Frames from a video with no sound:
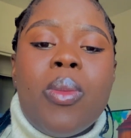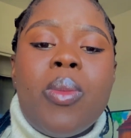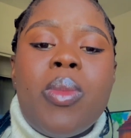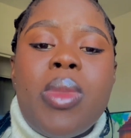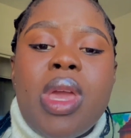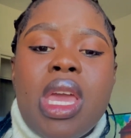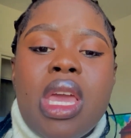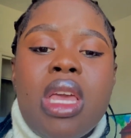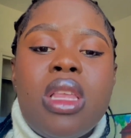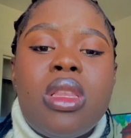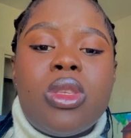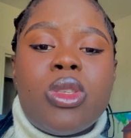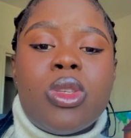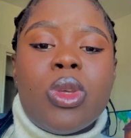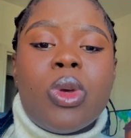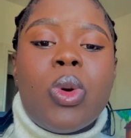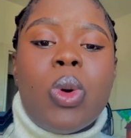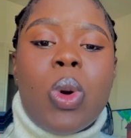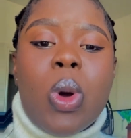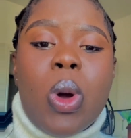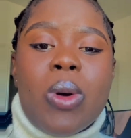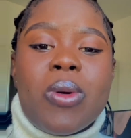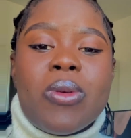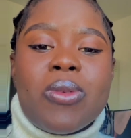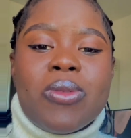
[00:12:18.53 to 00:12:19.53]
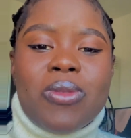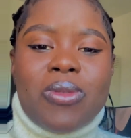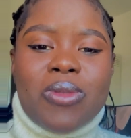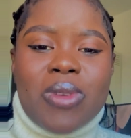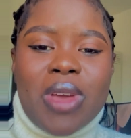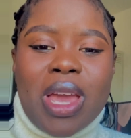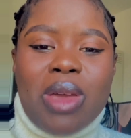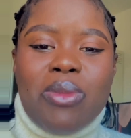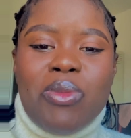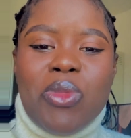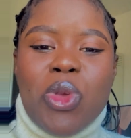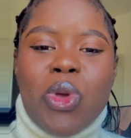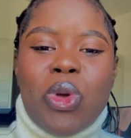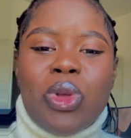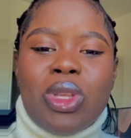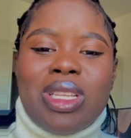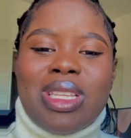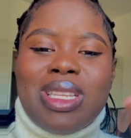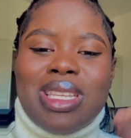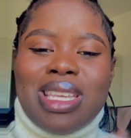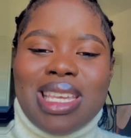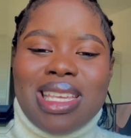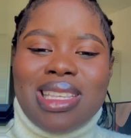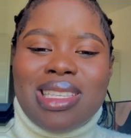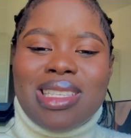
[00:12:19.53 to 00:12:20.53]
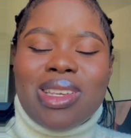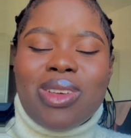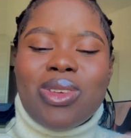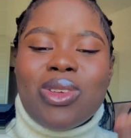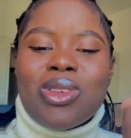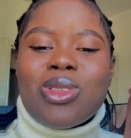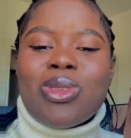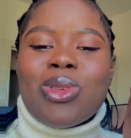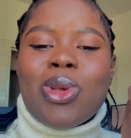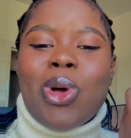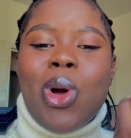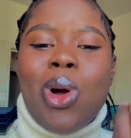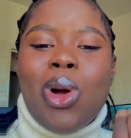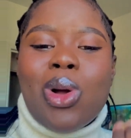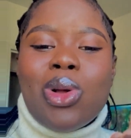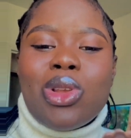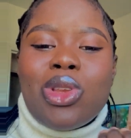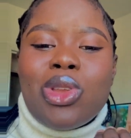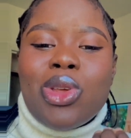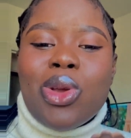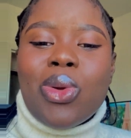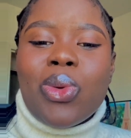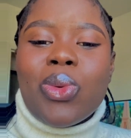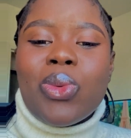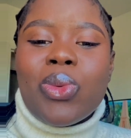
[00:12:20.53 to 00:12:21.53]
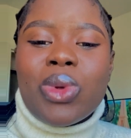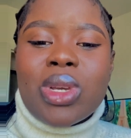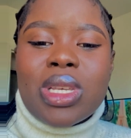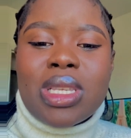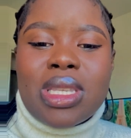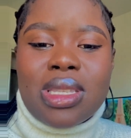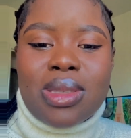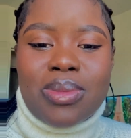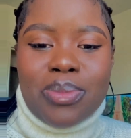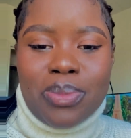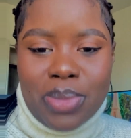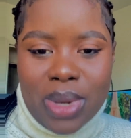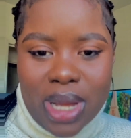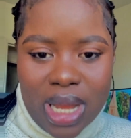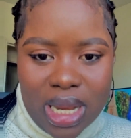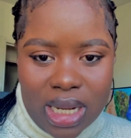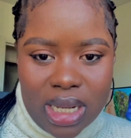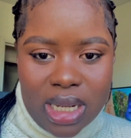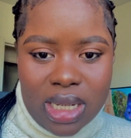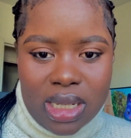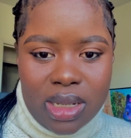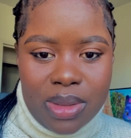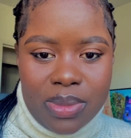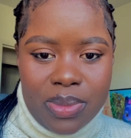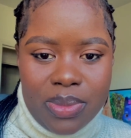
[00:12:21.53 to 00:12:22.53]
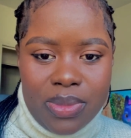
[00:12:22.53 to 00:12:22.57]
me to confirm your details on your wristband?